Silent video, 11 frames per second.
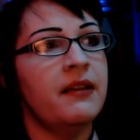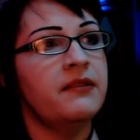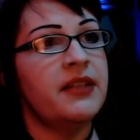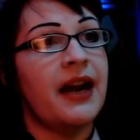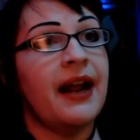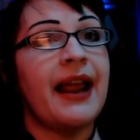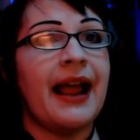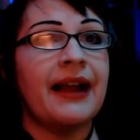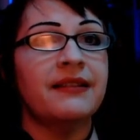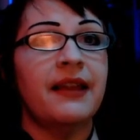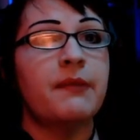Did I
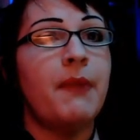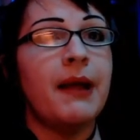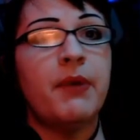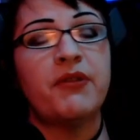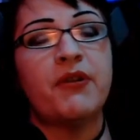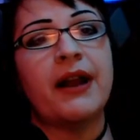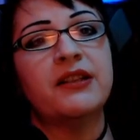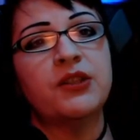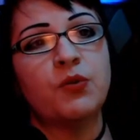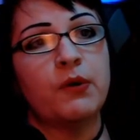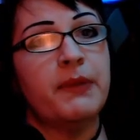act like my mother
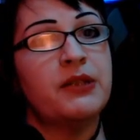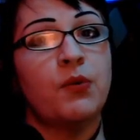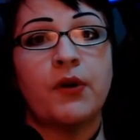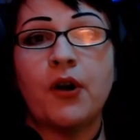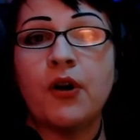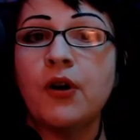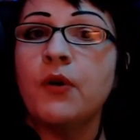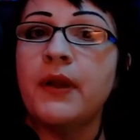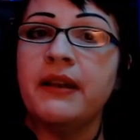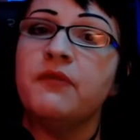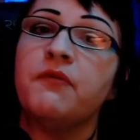acted toward me, toward her
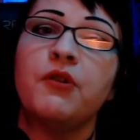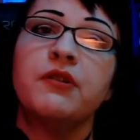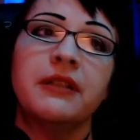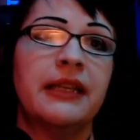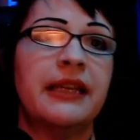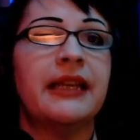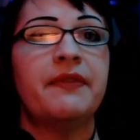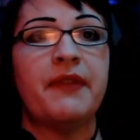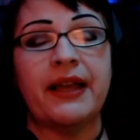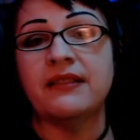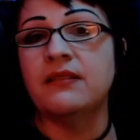inadvertently, and
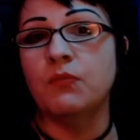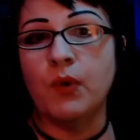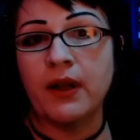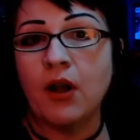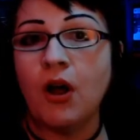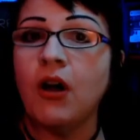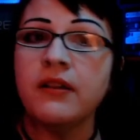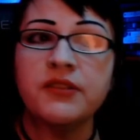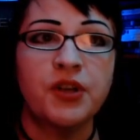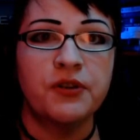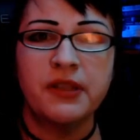that's what
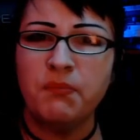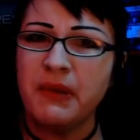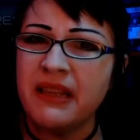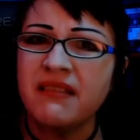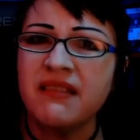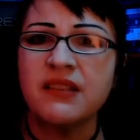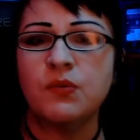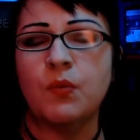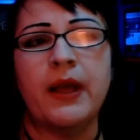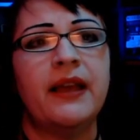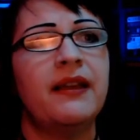caused her to be this
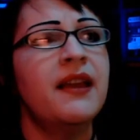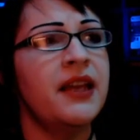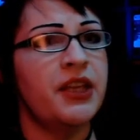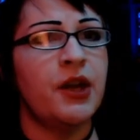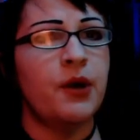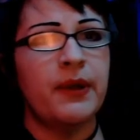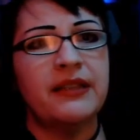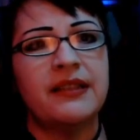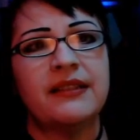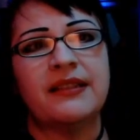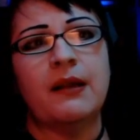way? You know, is
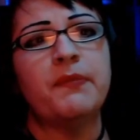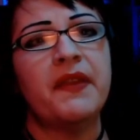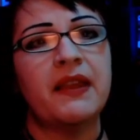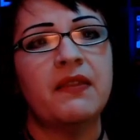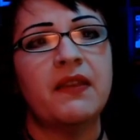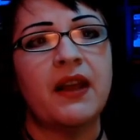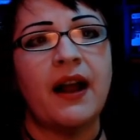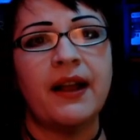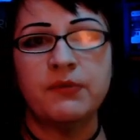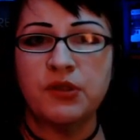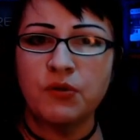it something that
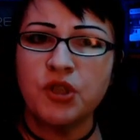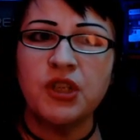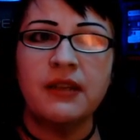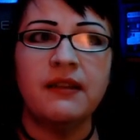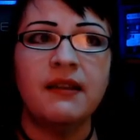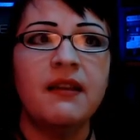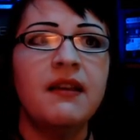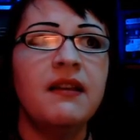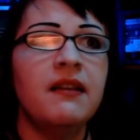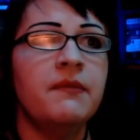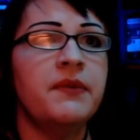so she,
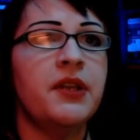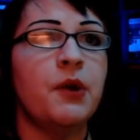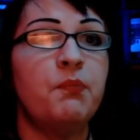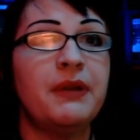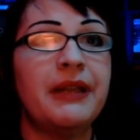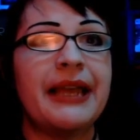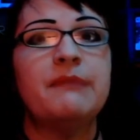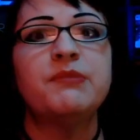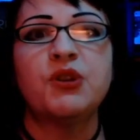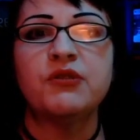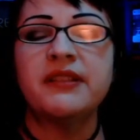you know,
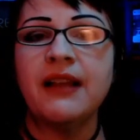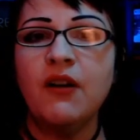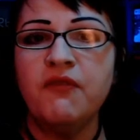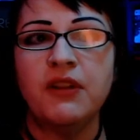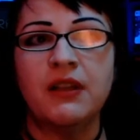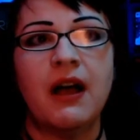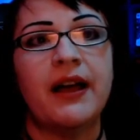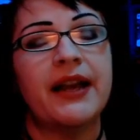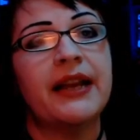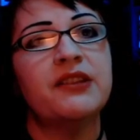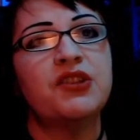blames herself a lot,
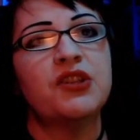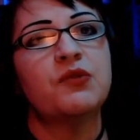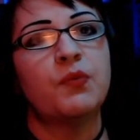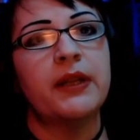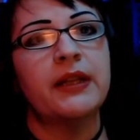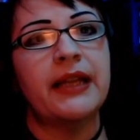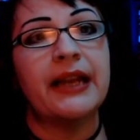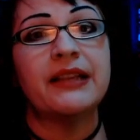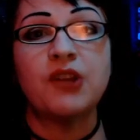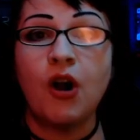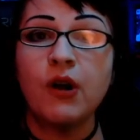and it's just really, and
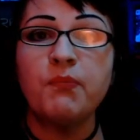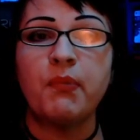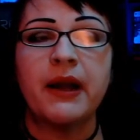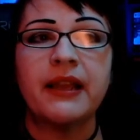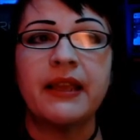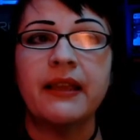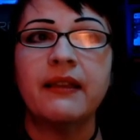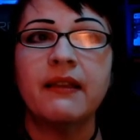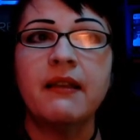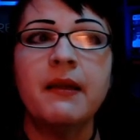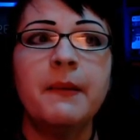it's
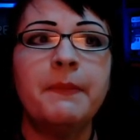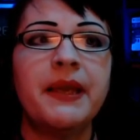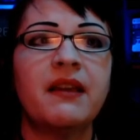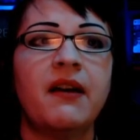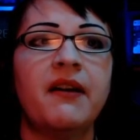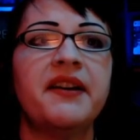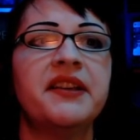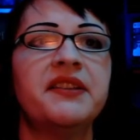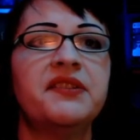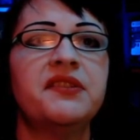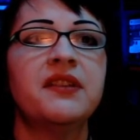heartbreaking,
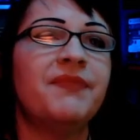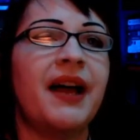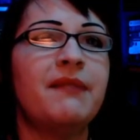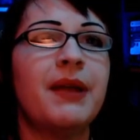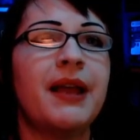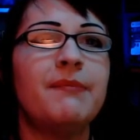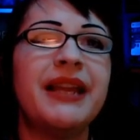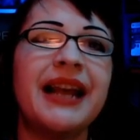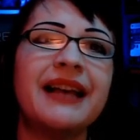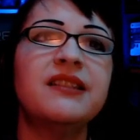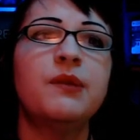because I mean,
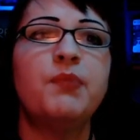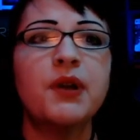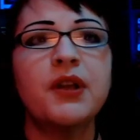as the book